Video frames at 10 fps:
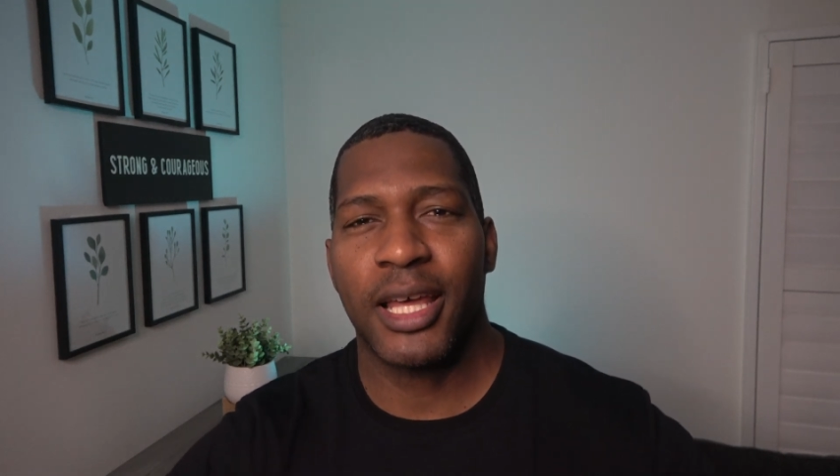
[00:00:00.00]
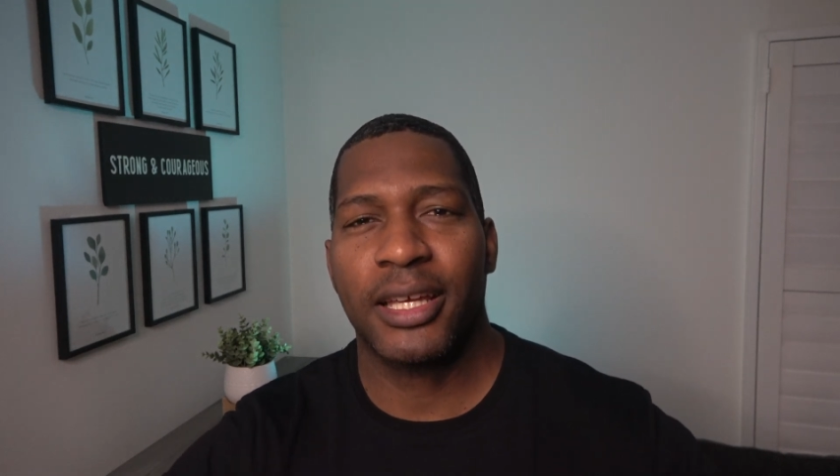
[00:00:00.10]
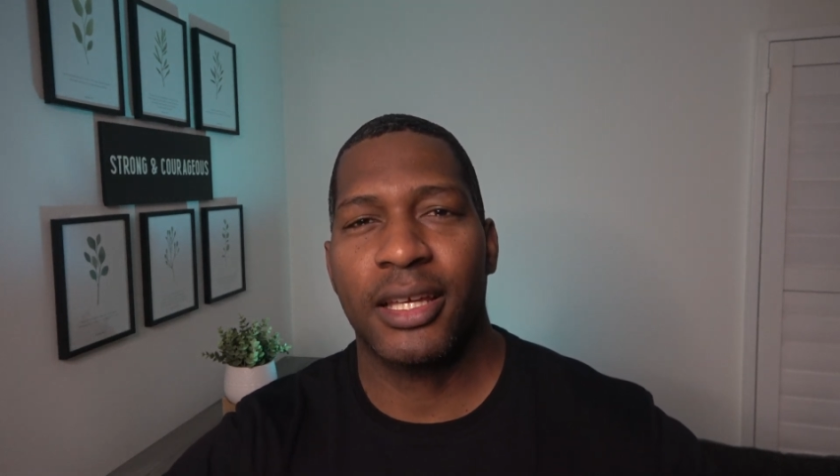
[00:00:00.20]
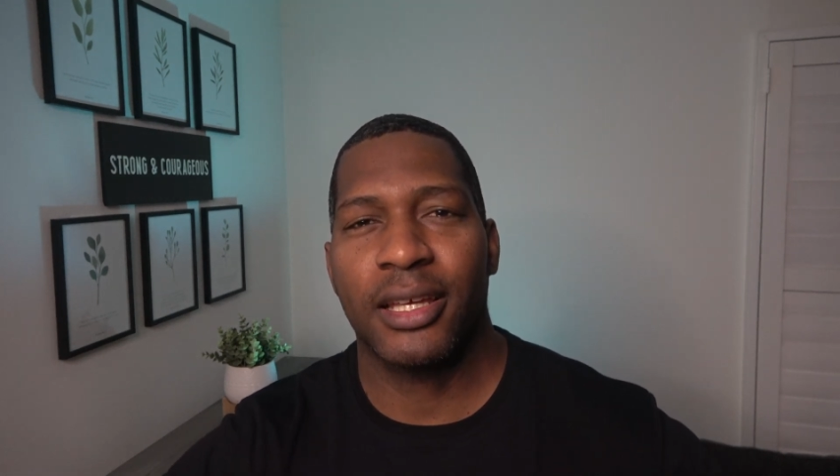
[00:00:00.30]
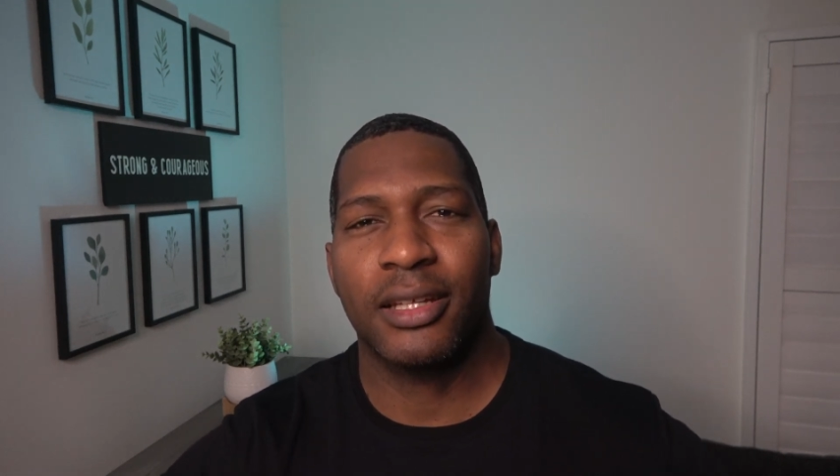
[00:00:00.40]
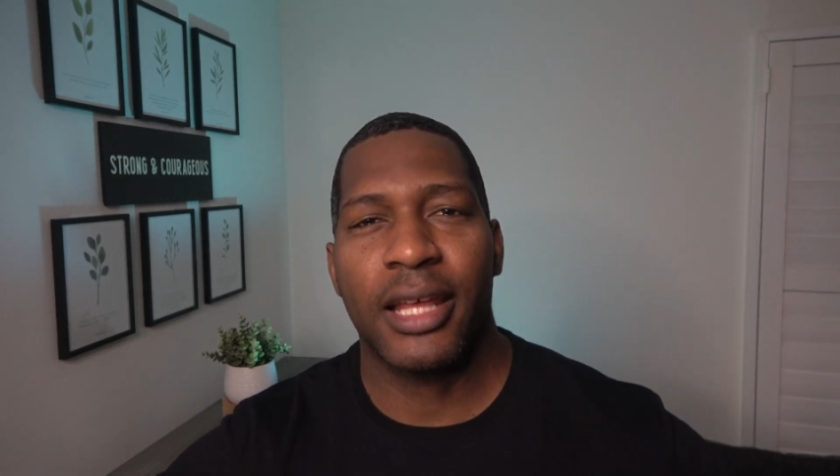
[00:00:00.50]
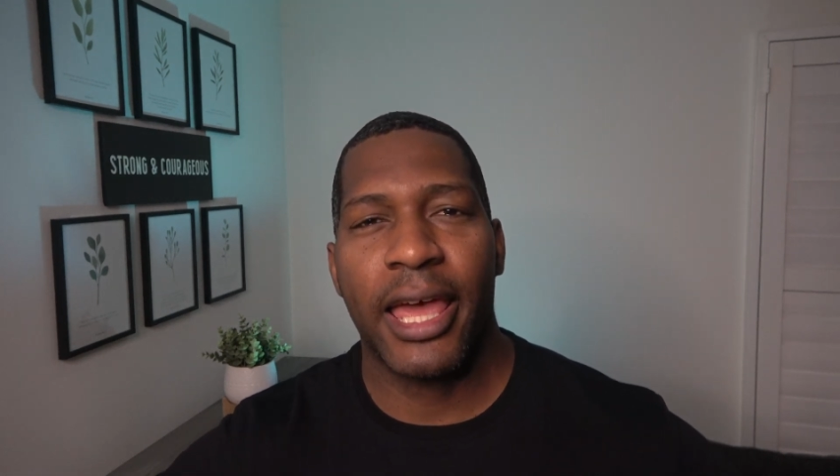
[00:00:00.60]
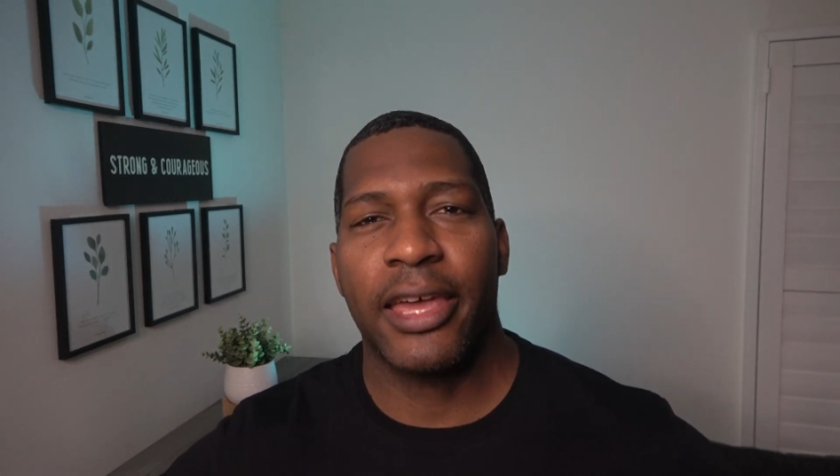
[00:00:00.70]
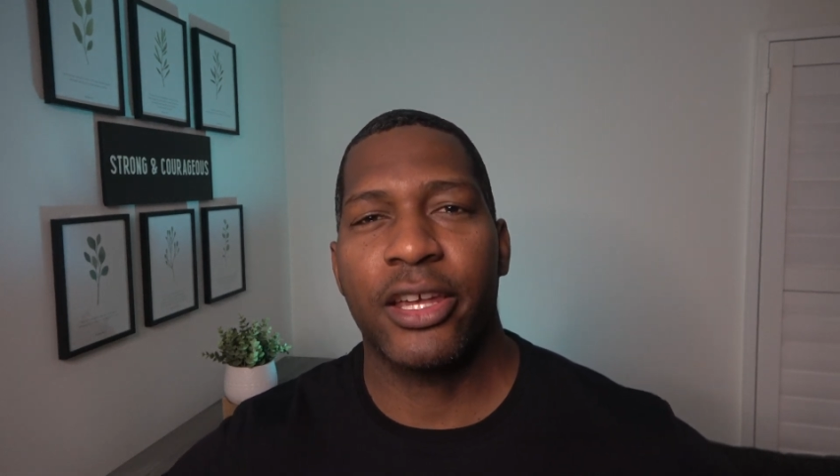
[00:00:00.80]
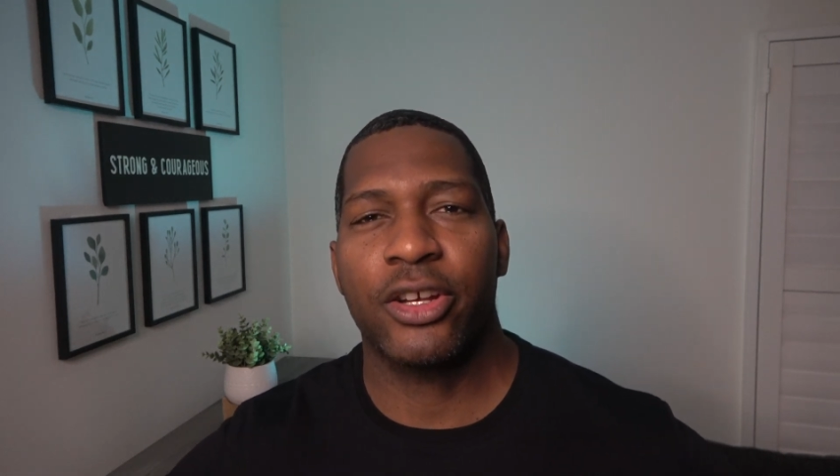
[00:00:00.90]
that can end
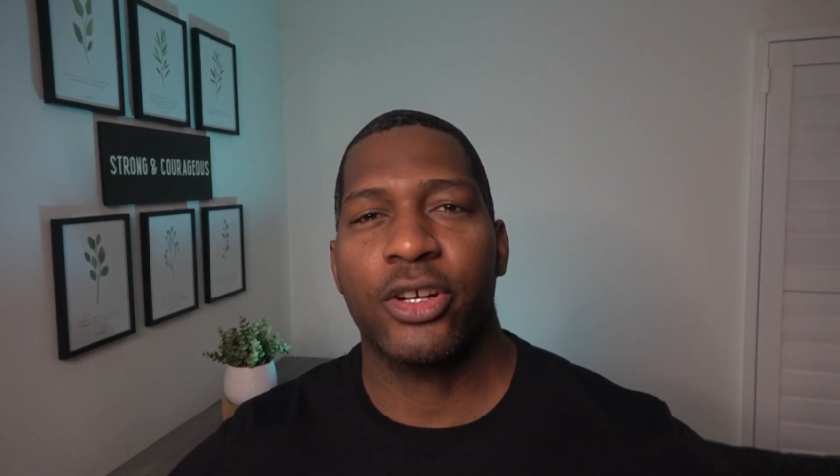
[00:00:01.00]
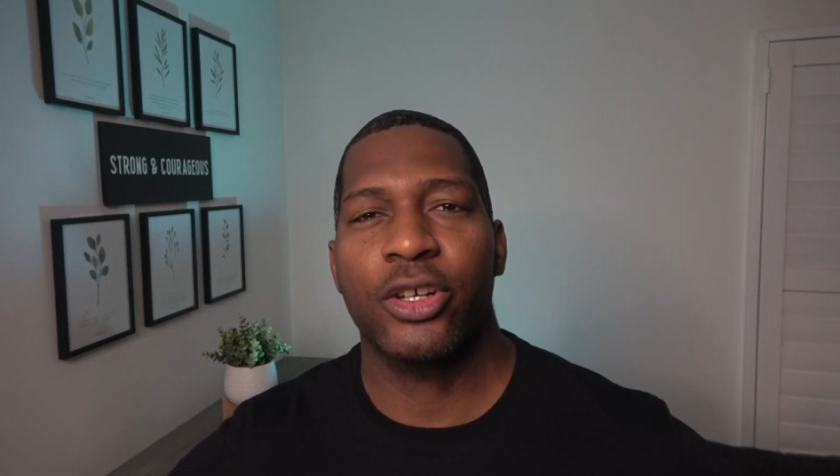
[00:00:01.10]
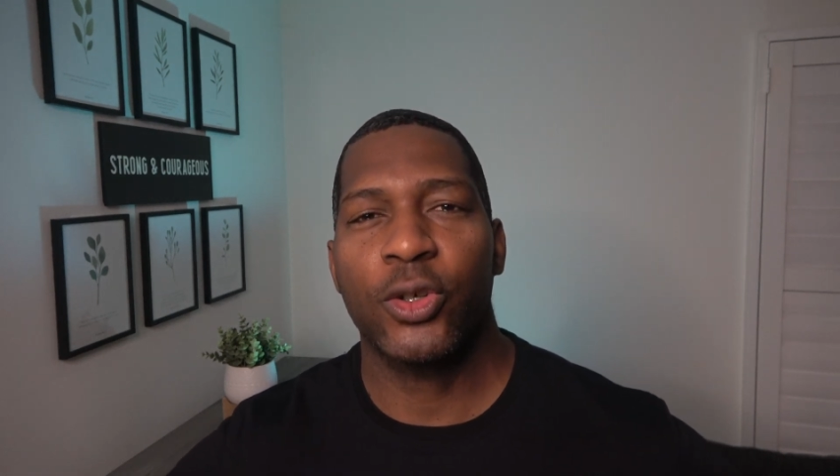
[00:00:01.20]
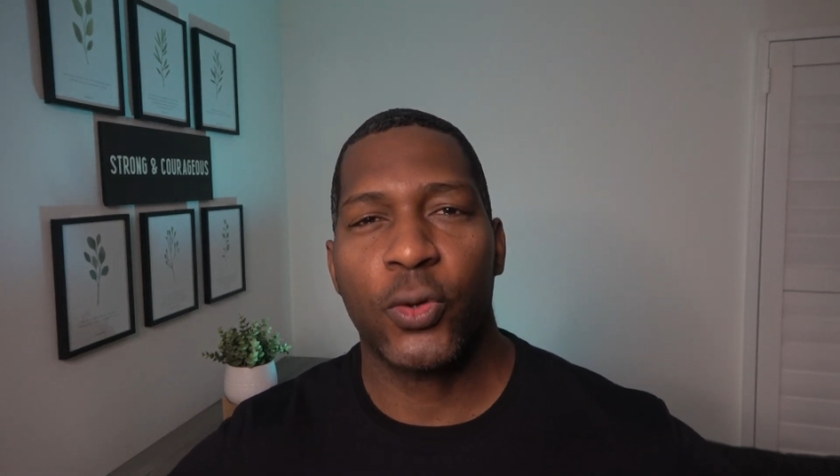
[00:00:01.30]
anger,